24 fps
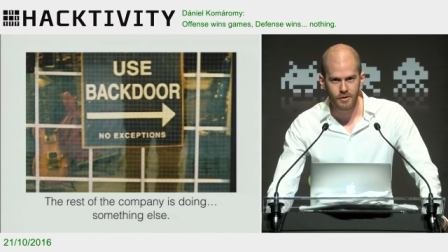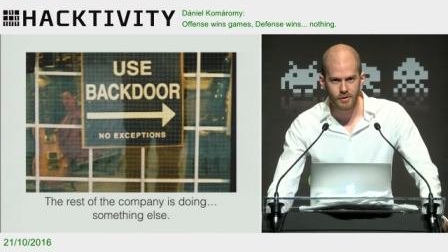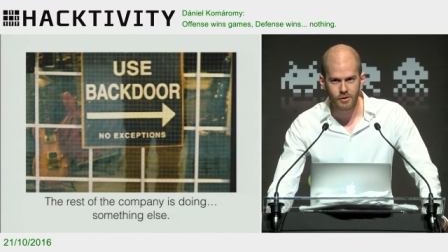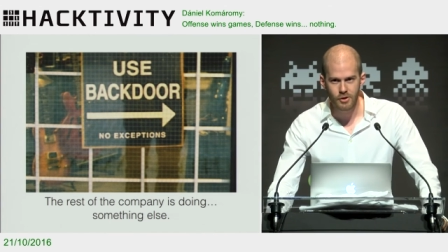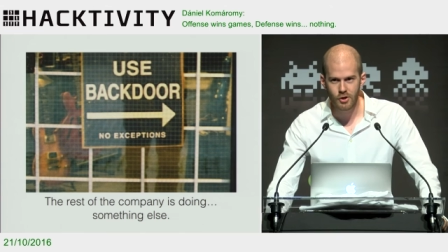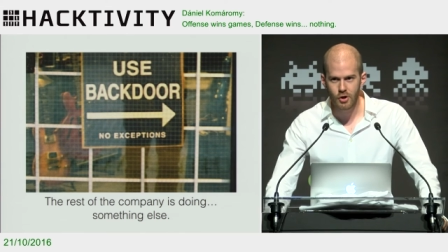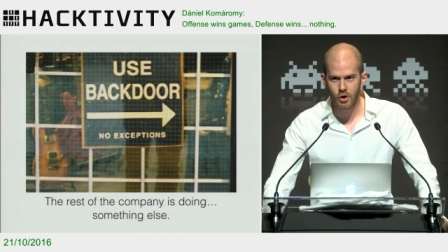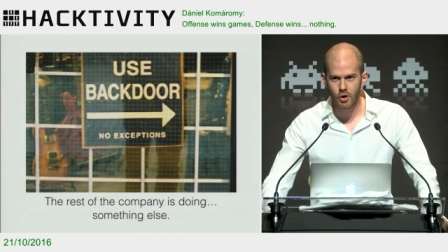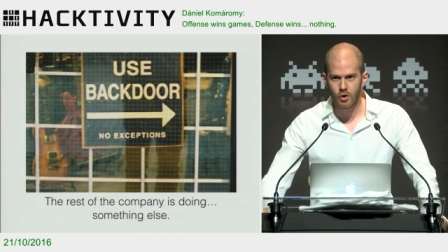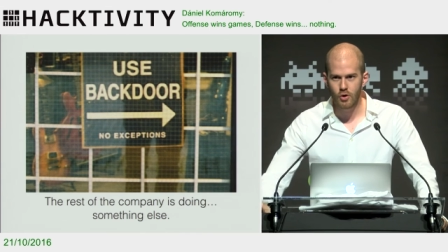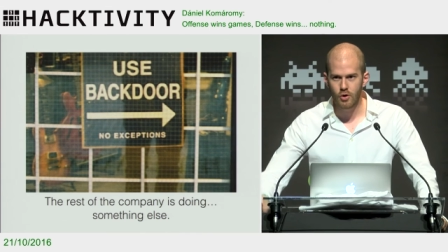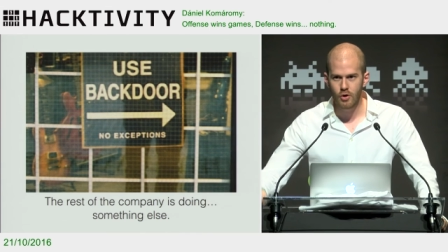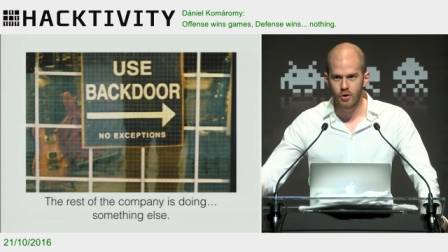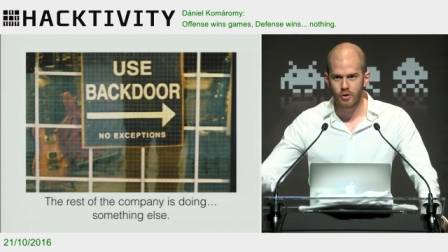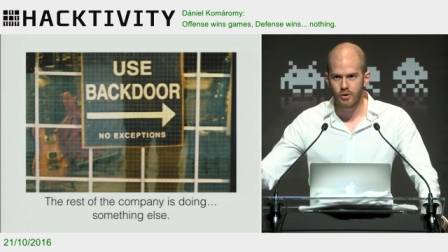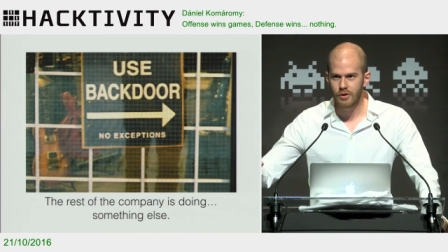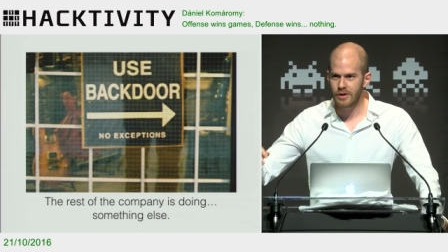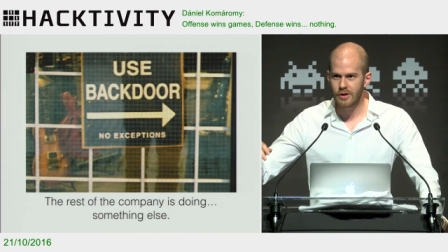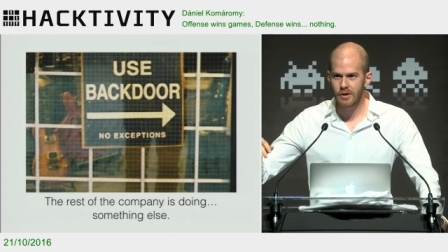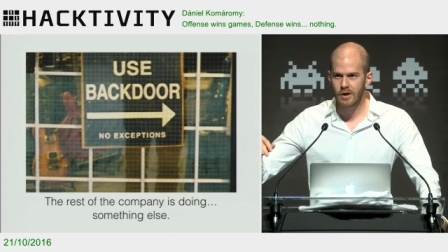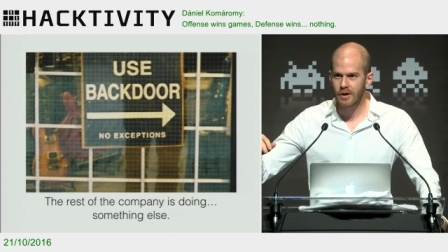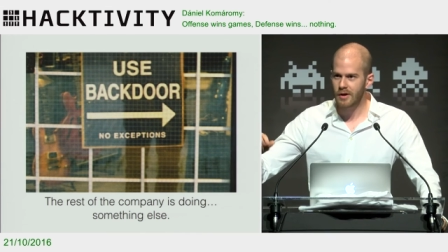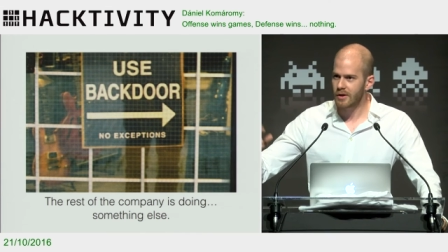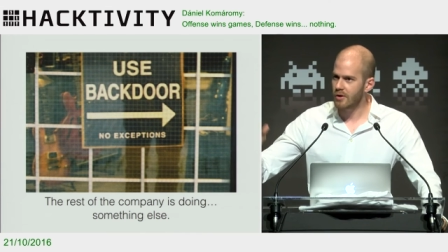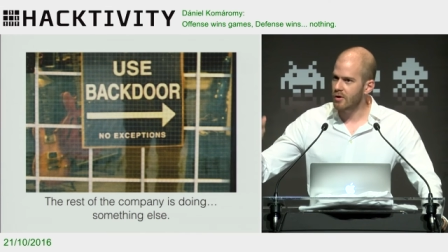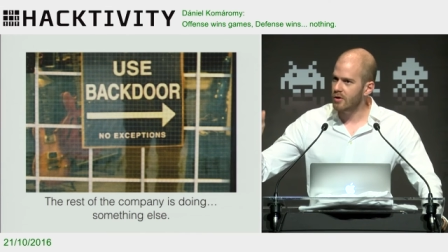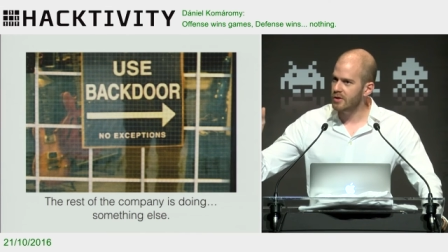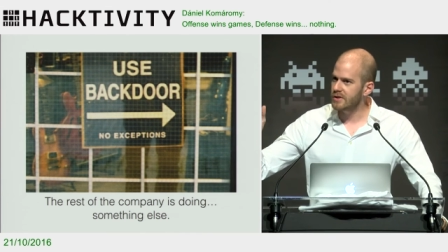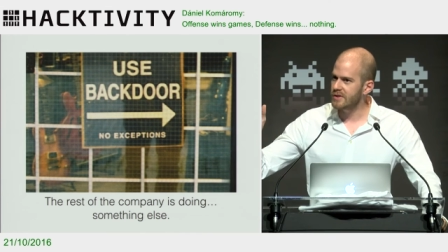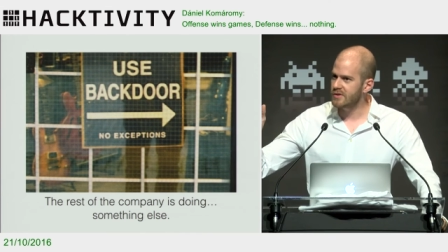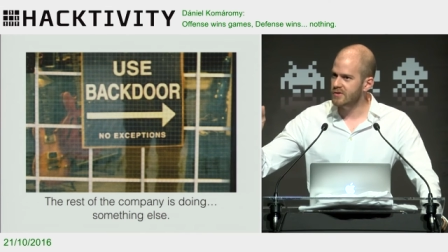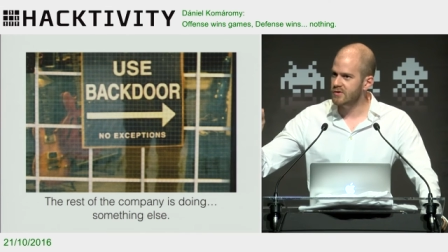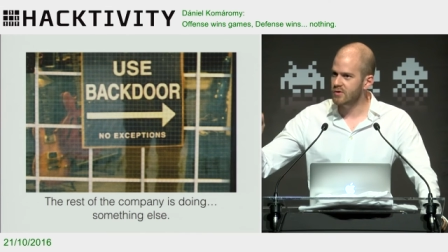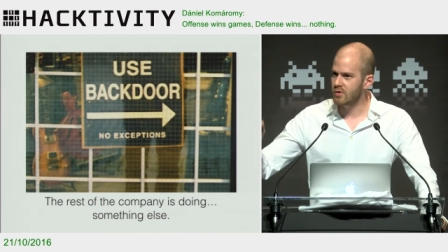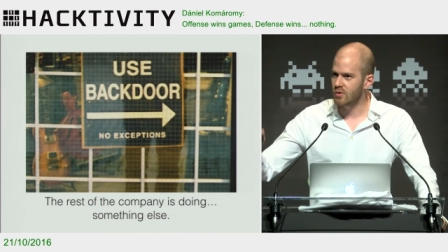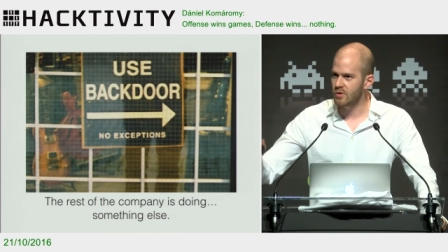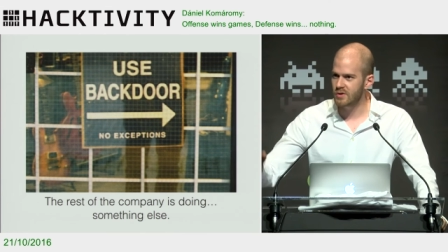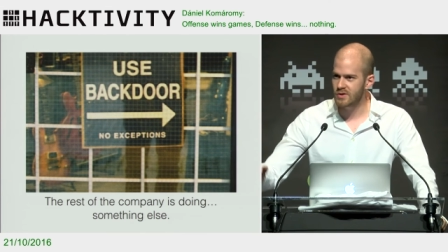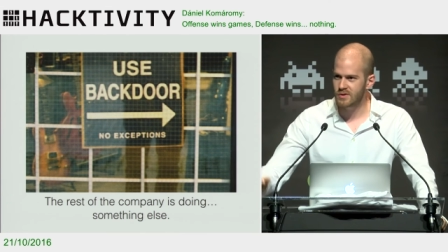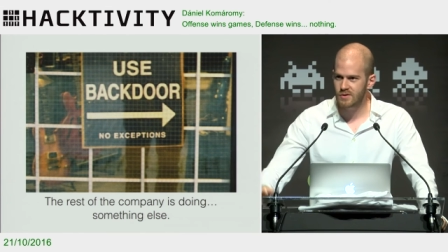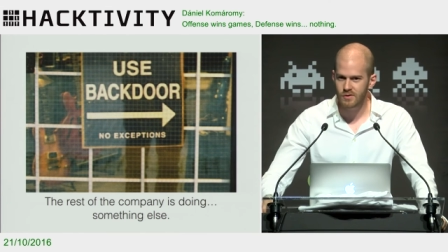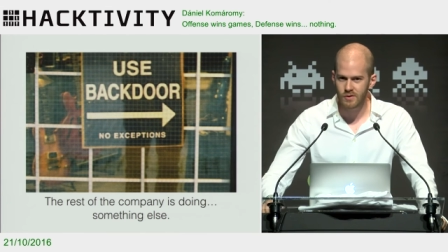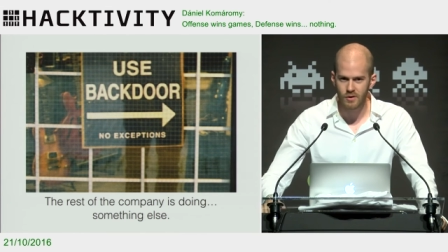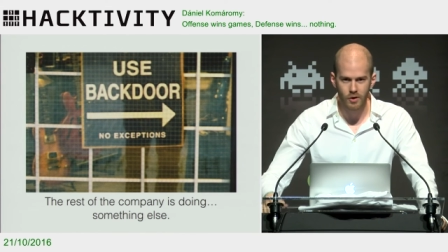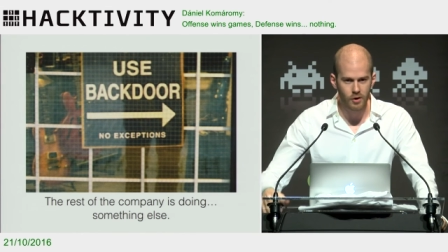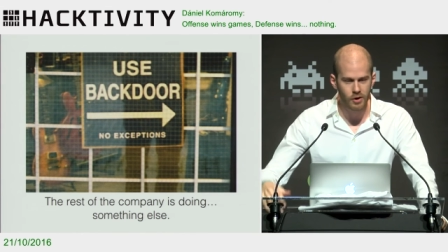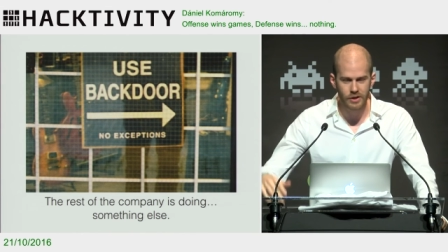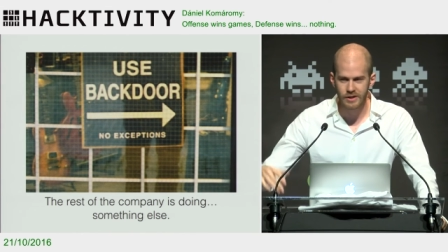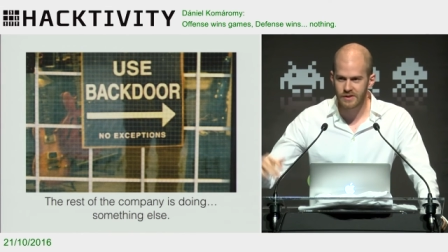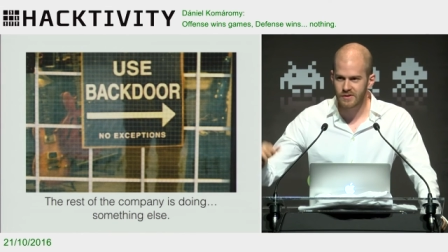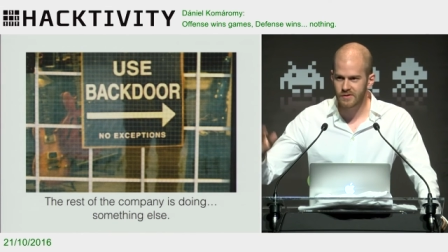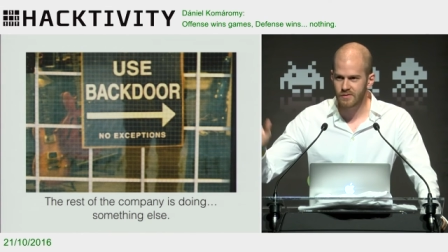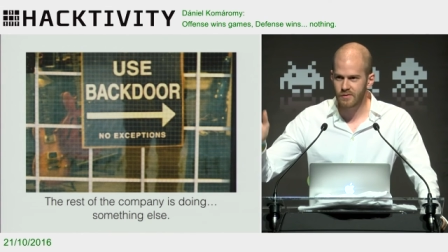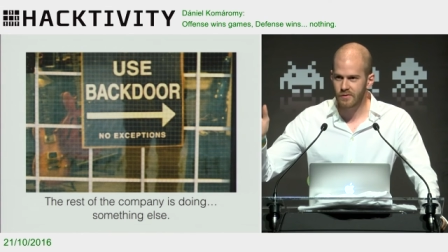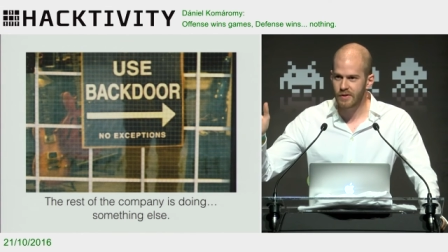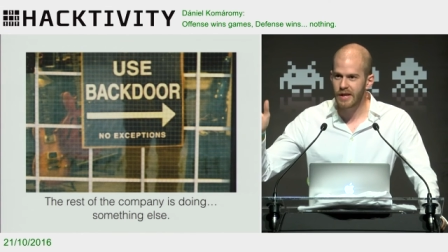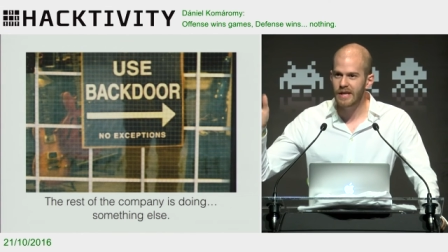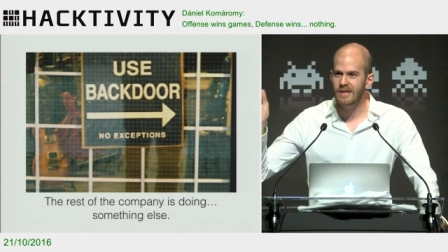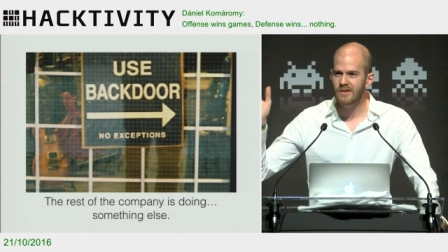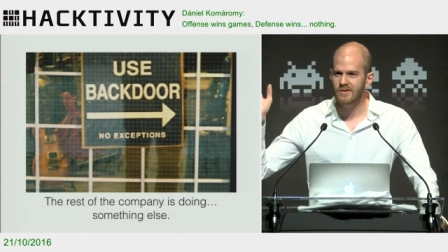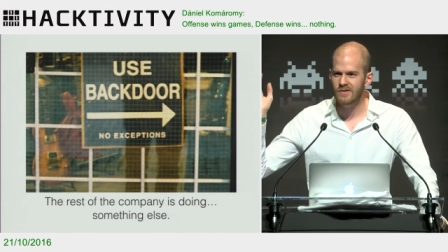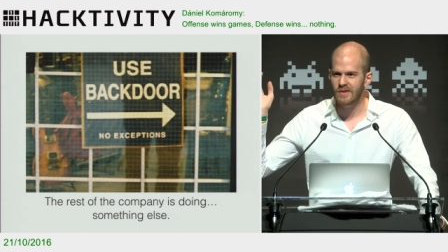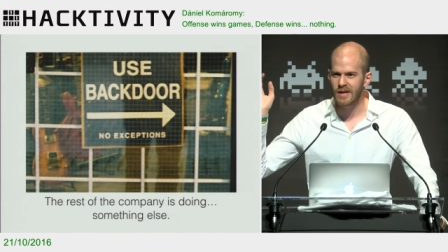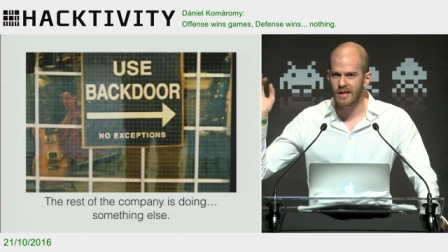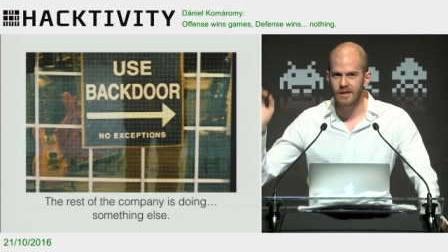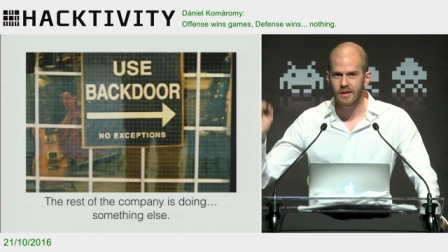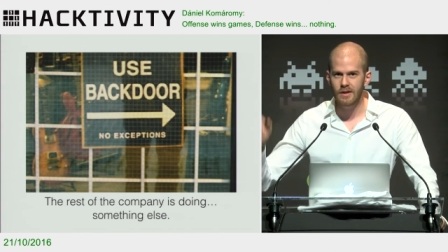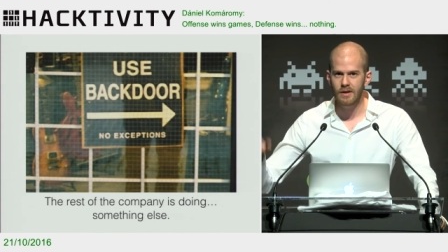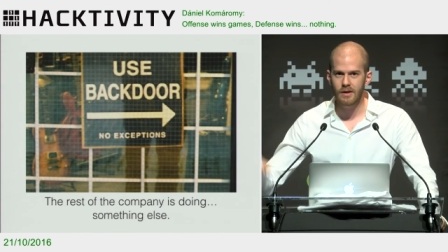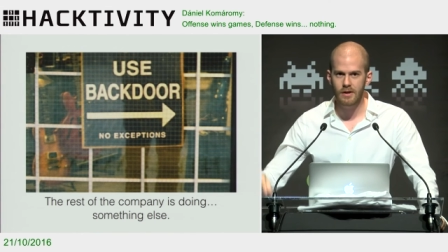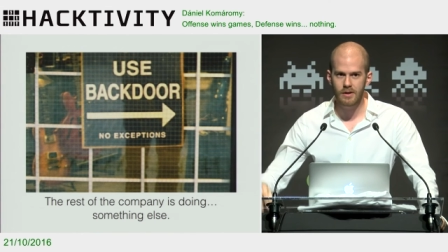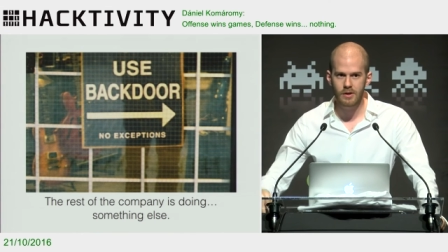you know, that you got all these tools, all these things that,